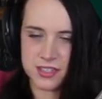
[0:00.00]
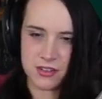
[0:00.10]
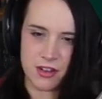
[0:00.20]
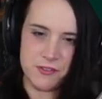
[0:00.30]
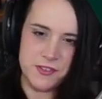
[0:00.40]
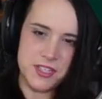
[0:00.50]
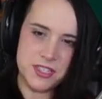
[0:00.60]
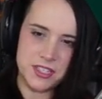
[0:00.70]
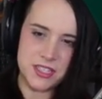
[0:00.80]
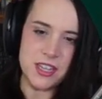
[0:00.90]
his
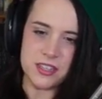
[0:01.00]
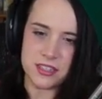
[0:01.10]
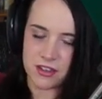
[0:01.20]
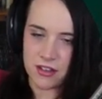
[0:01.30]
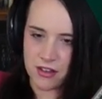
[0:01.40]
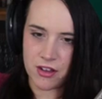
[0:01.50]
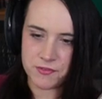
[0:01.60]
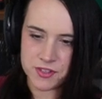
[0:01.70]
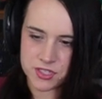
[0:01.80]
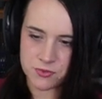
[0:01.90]
office? That's his
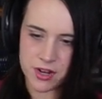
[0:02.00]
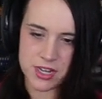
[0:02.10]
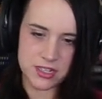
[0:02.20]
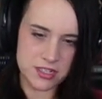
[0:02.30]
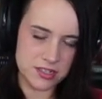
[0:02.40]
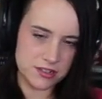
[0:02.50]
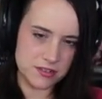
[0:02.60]
office, right?